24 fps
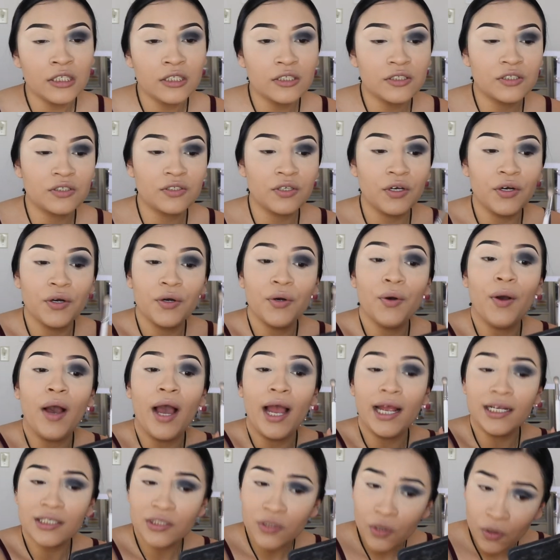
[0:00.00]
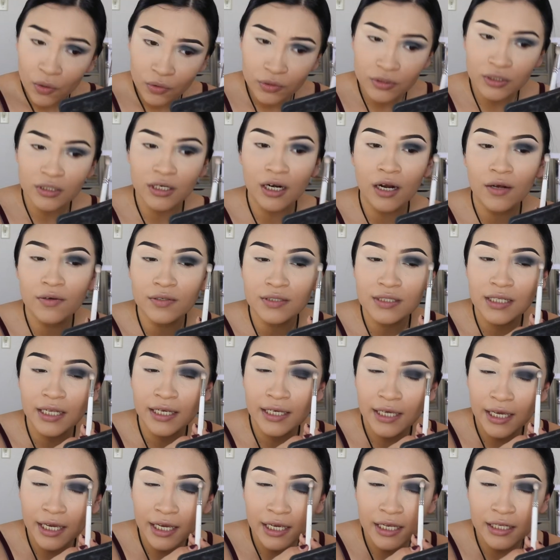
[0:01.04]
So I told her, I was
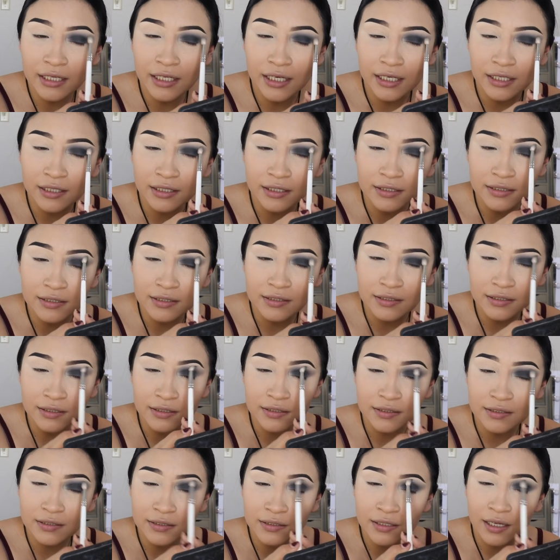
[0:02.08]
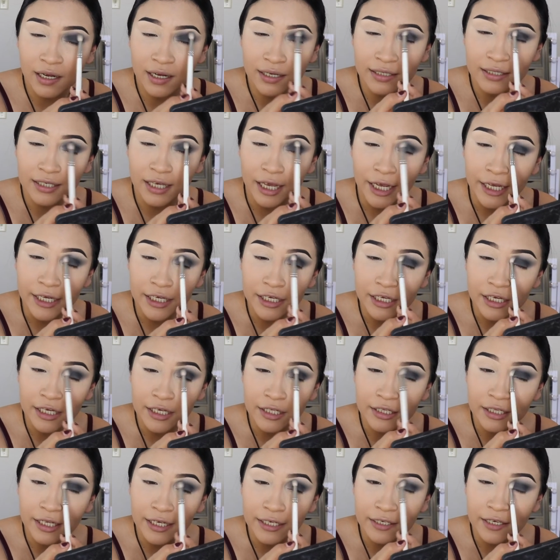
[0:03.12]
like, hey, like, this is not
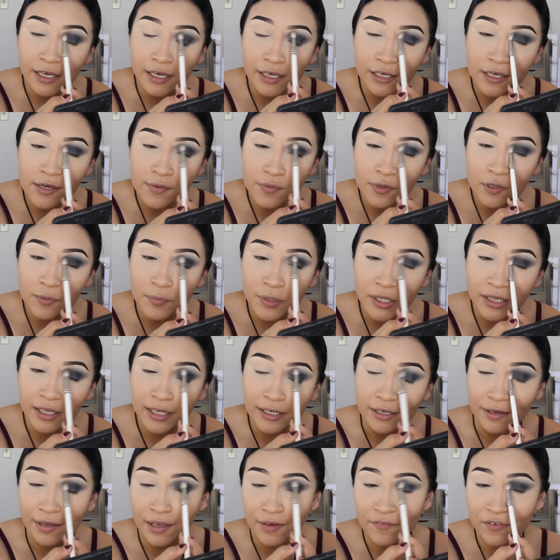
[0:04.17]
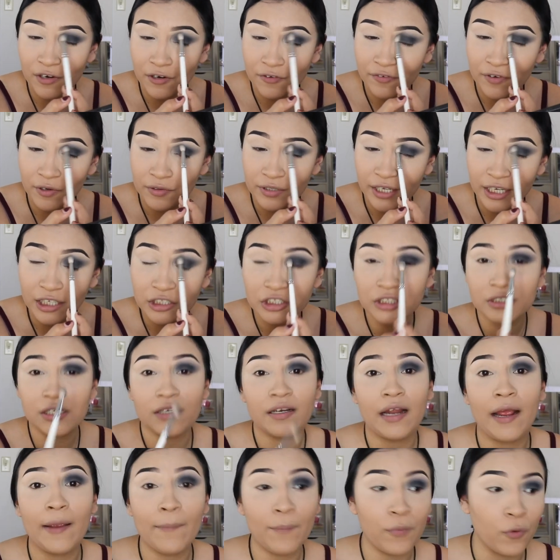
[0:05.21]
cakey. Like, cakey would be like a heavier foundation.
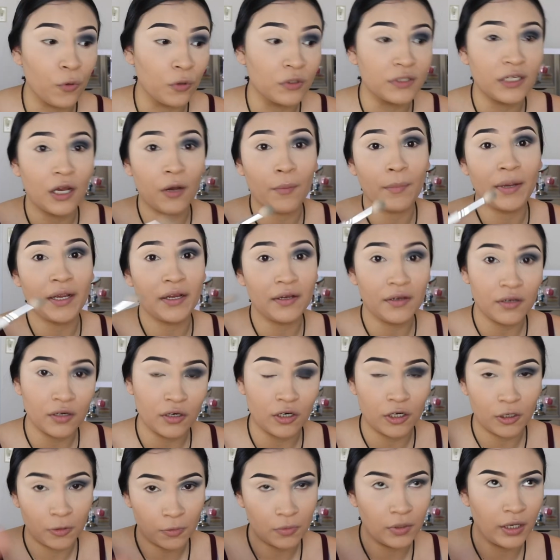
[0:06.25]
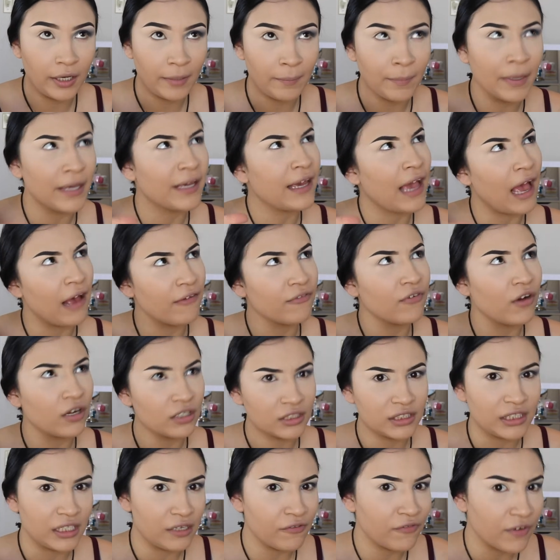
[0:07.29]
And I pulled out my Kat
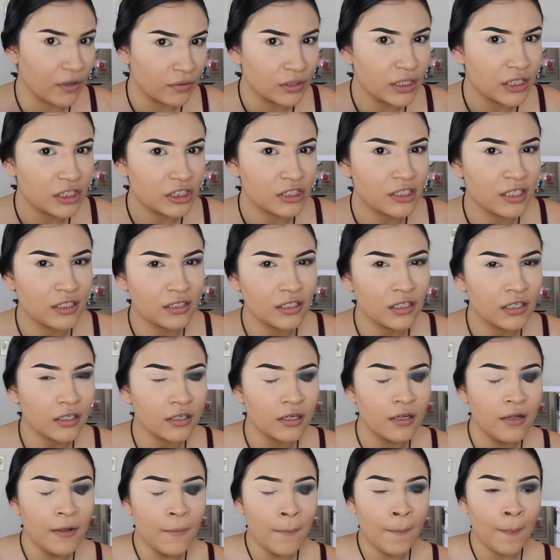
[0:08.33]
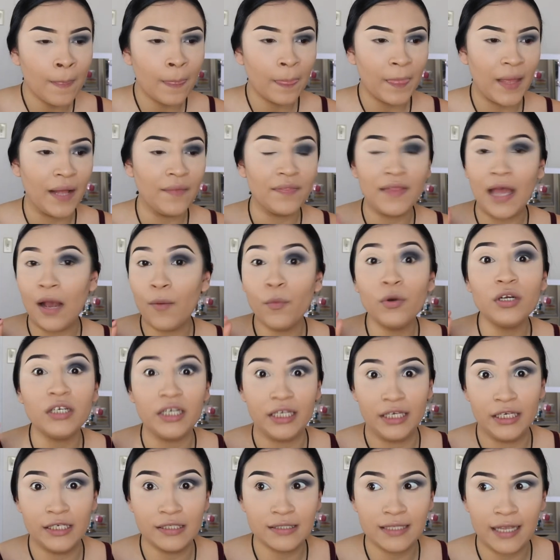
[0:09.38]
Von D foundation, I think, and that one
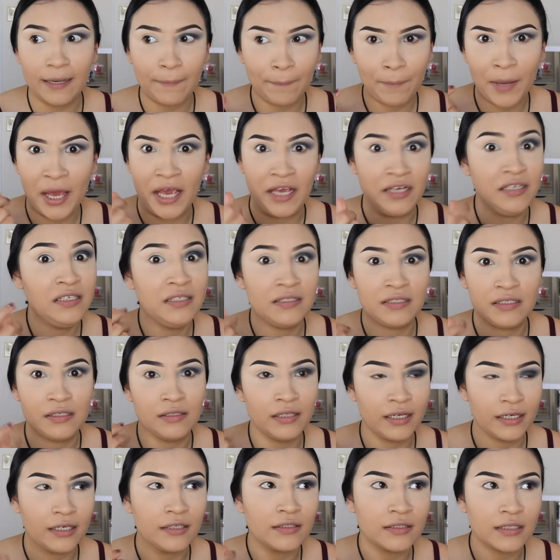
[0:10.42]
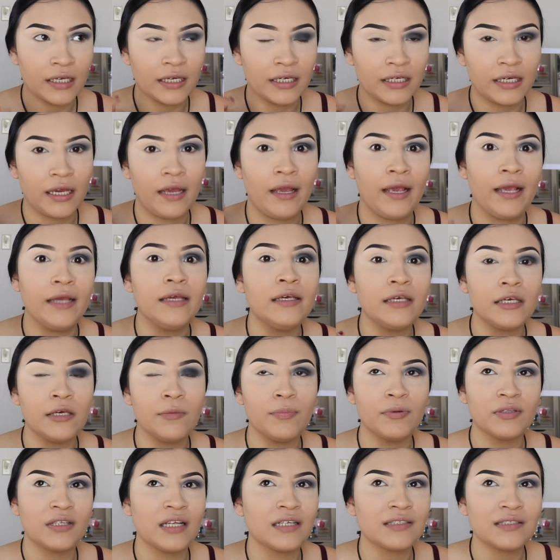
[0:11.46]
is like pasty, like, it's like
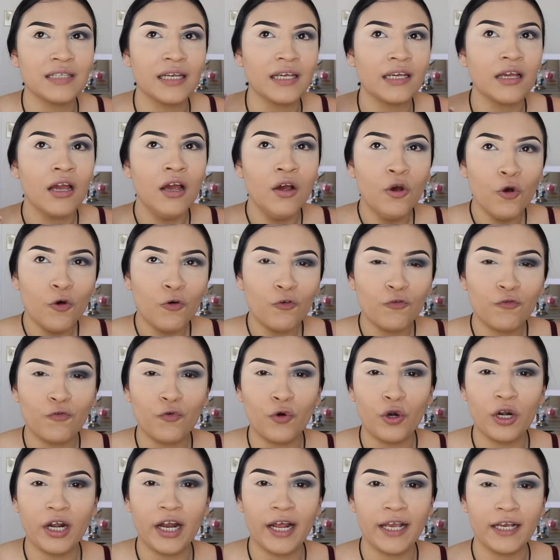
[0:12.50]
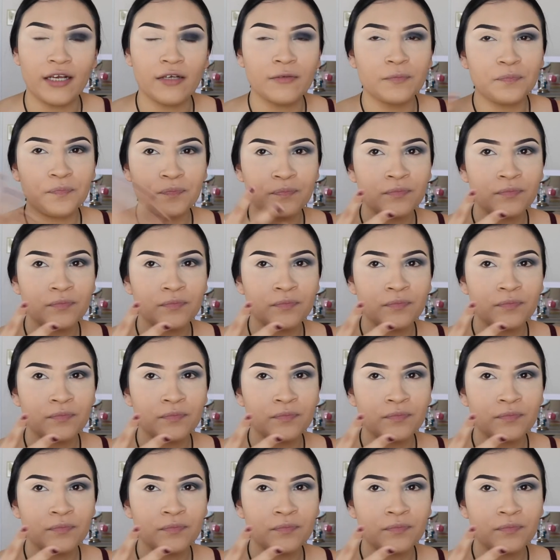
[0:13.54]
cakey, but that's like for, like,